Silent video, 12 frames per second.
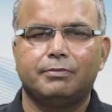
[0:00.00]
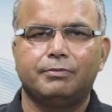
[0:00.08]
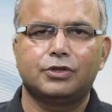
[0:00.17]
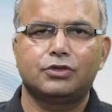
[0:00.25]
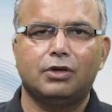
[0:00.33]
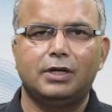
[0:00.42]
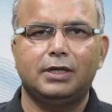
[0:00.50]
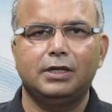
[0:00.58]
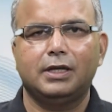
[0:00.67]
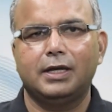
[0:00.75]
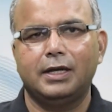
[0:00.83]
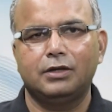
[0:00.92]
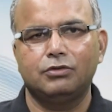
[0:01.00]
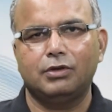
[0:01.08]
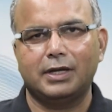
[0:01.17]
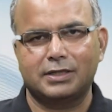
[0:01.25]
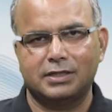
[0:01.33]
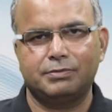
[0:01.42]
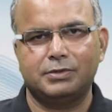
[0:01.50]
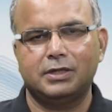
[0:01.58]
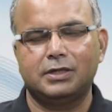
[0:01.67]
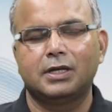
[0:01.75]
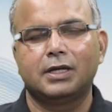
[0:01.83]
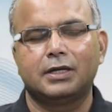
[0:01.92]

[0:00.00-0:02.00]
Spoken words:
majority and you accept it.